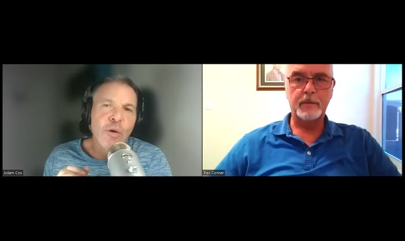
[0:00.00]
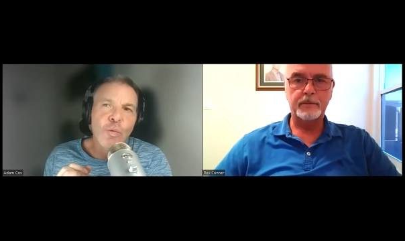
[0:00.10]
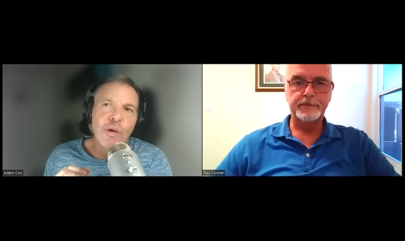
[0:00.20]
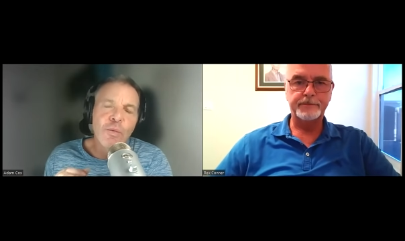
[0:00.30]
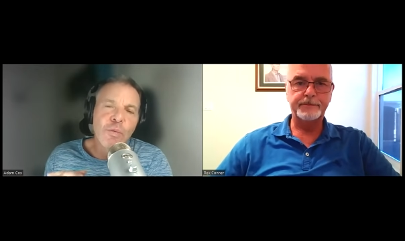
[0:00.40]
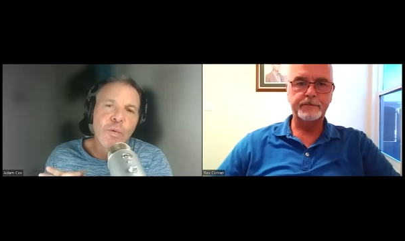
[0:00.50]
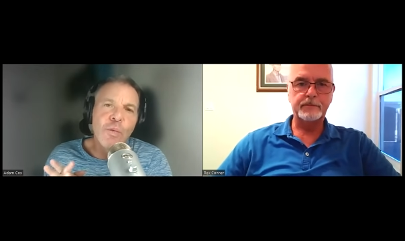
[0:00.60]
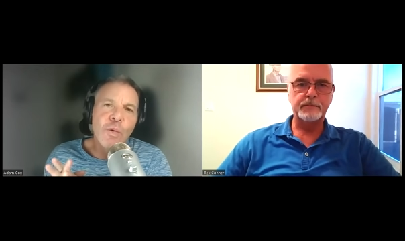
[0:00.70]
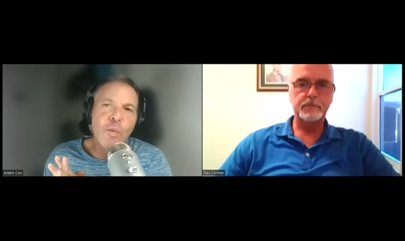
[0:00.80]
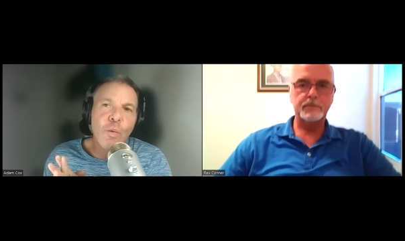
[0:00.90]

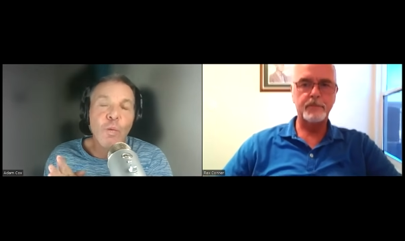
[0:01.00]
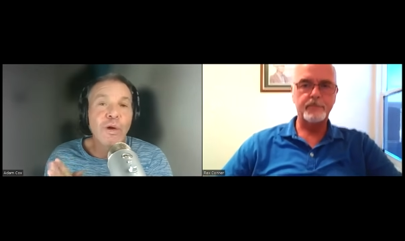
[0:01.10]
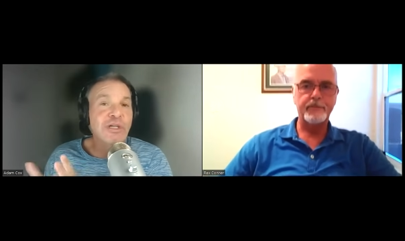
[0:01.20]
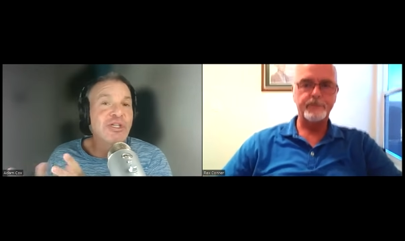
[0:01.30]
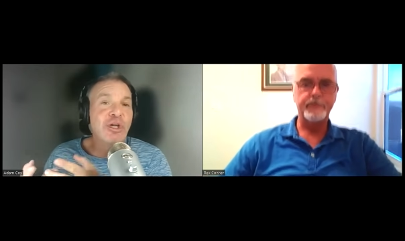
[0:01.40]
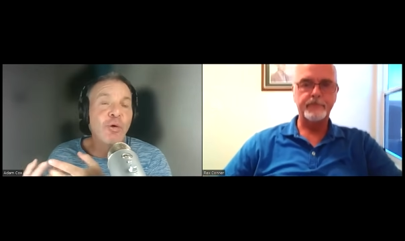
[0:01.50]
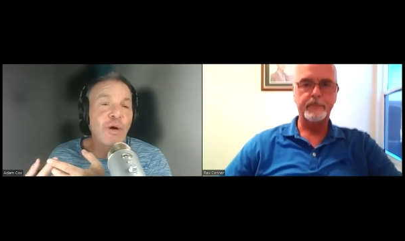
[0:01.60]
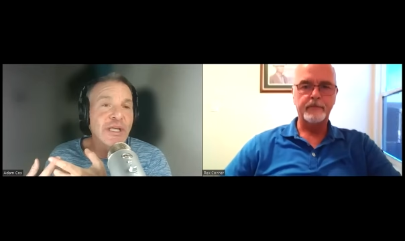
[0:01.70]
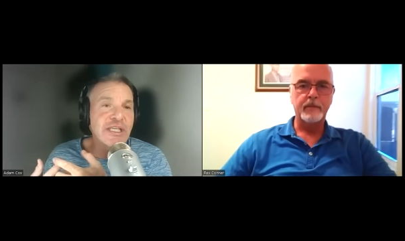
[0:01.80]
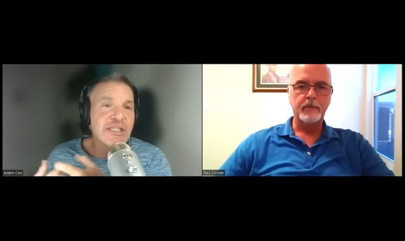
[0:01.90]
Speaker 1: we still
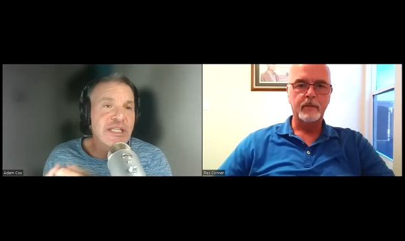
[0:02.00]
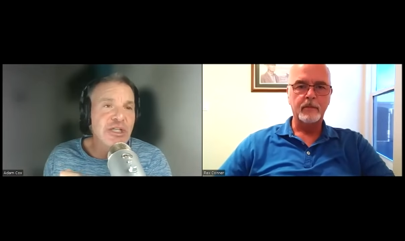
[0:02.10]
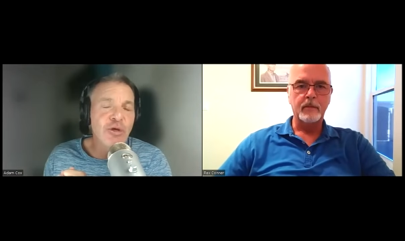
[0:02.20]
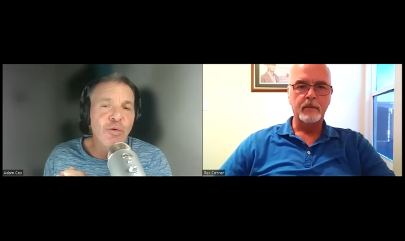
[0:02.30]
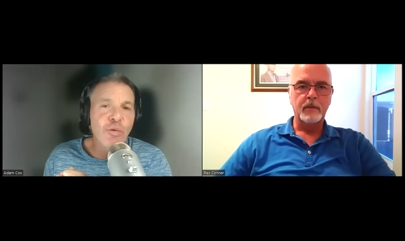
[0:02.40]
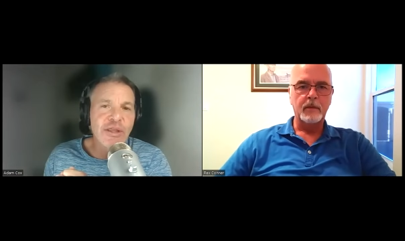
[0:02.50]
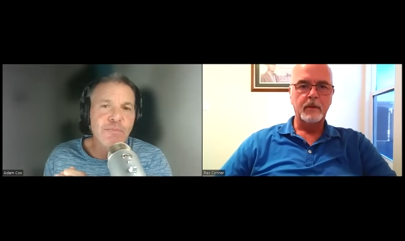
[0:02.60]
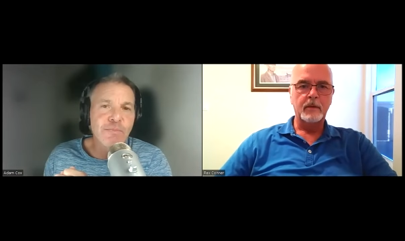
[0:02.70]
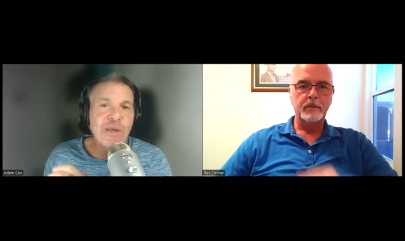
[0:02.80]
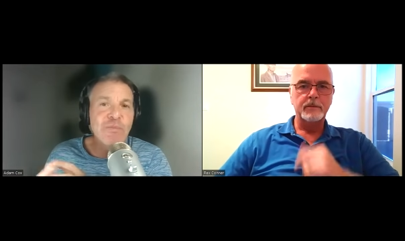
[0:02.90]
want to continue with
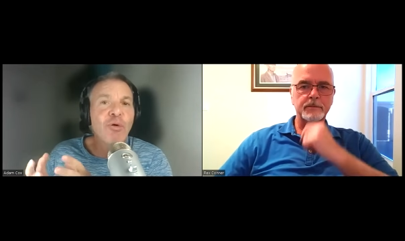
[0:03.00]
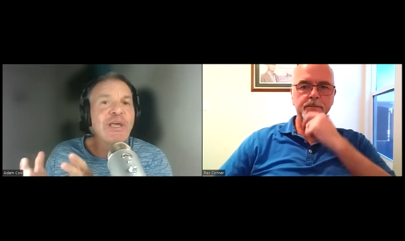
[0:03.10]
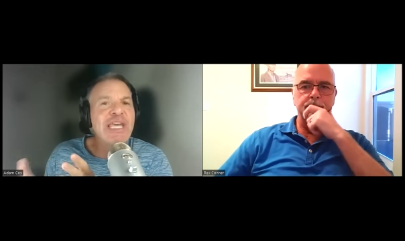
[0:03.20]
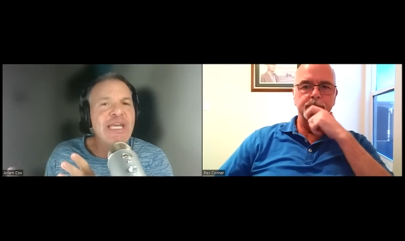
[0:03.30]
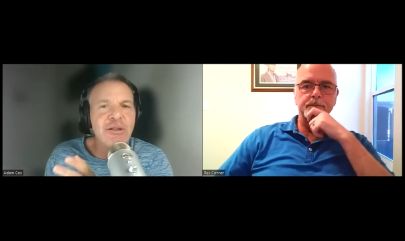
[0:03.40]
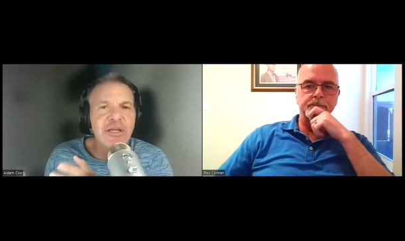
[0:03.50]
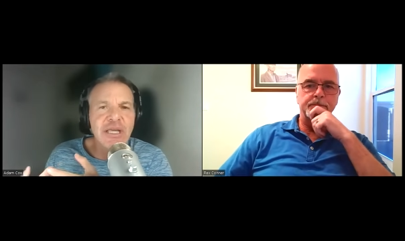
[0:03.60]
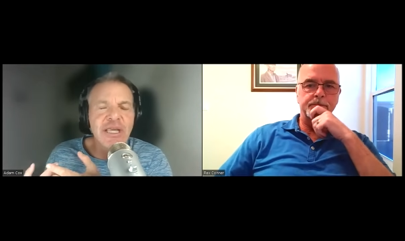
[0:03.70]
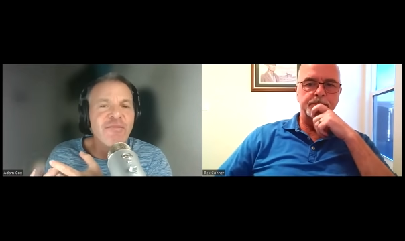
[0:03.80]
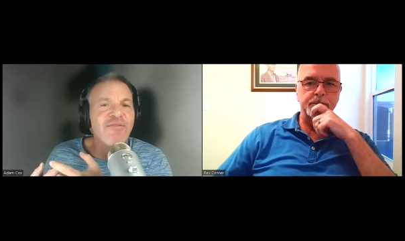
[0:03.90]
people
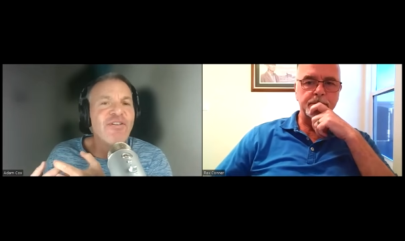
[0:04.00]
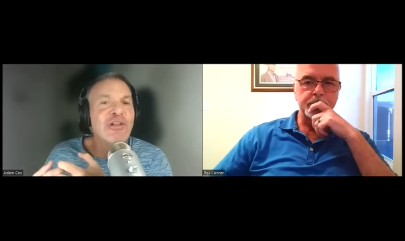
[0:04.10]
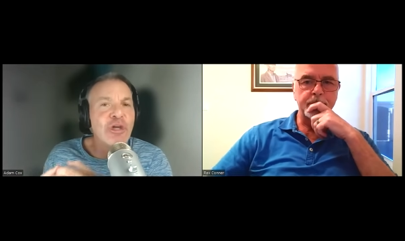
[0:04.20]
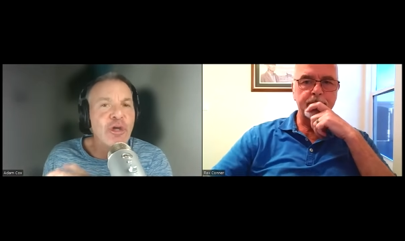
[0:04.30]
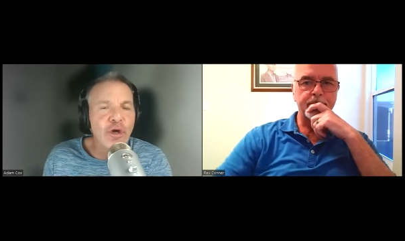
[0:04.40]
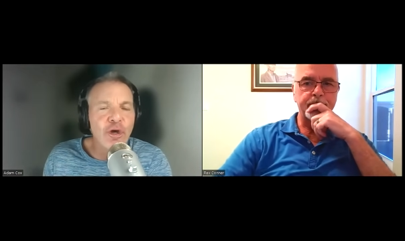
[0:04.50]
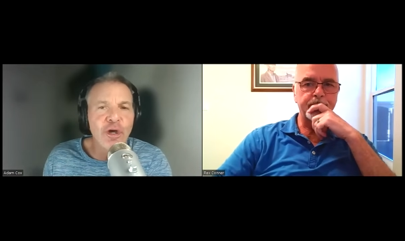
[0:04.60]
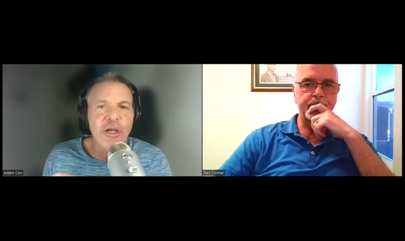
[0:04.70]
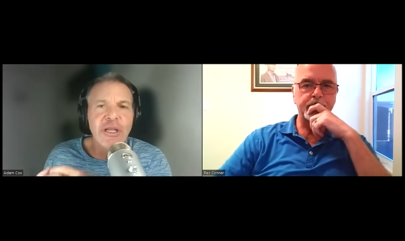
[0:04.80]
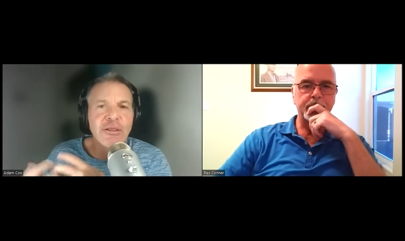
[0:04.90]
healing and feeling
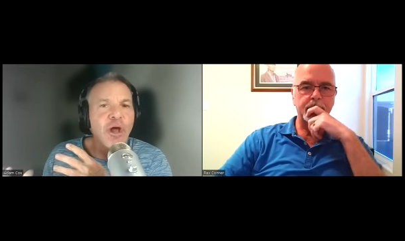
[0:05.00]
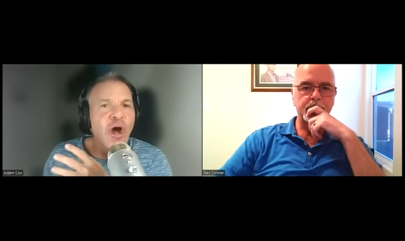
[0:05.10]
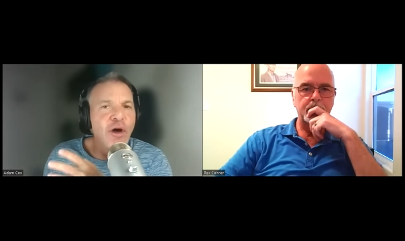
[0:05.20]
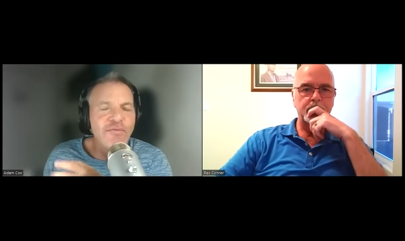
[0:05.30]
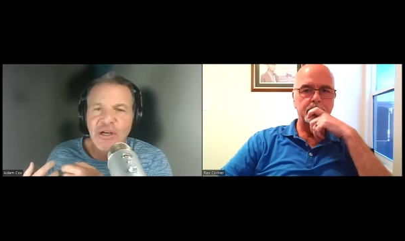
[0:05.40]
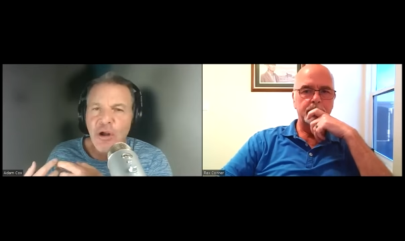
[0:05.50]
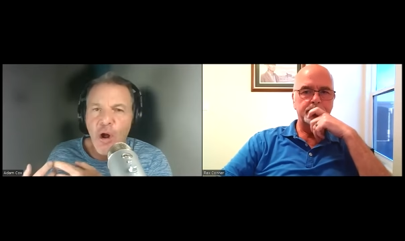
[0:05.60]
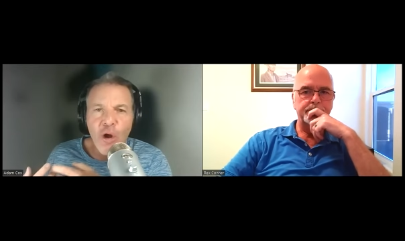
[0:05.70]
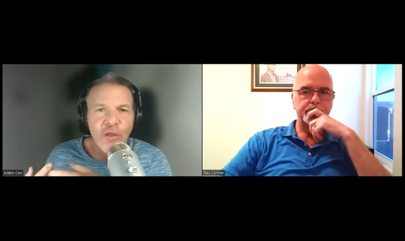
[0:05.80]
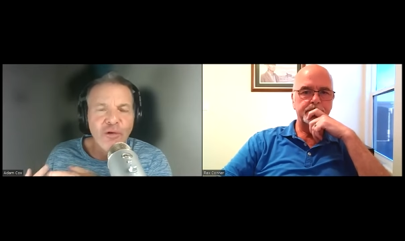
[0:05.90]
good and loved and
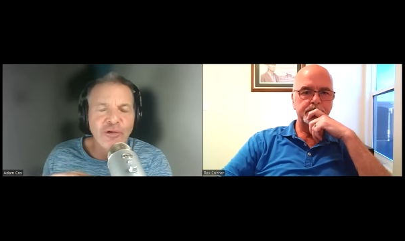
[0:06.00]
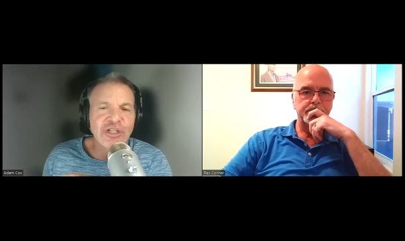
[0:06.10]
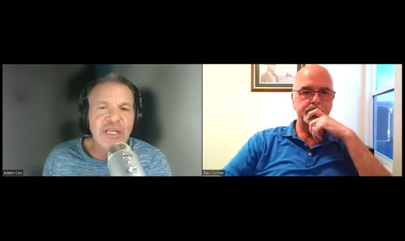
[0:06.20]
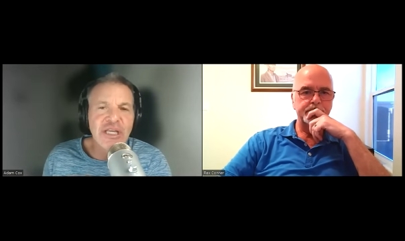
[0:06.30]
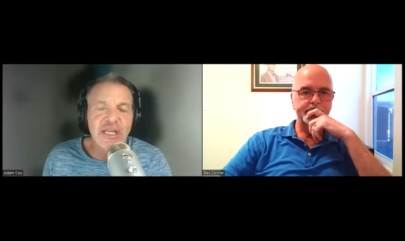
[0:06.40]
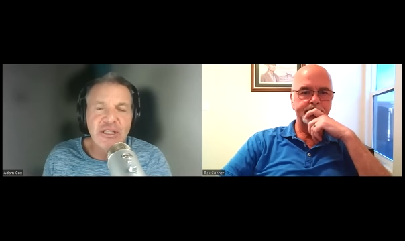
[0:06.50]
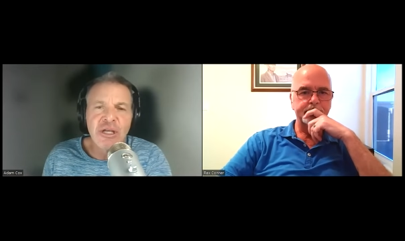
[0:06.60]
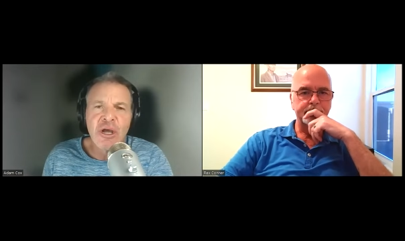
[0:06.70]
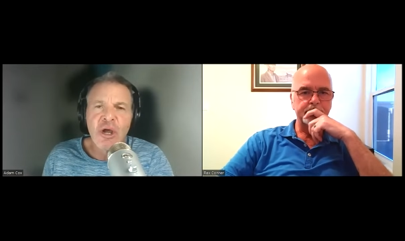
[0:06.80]
all those things,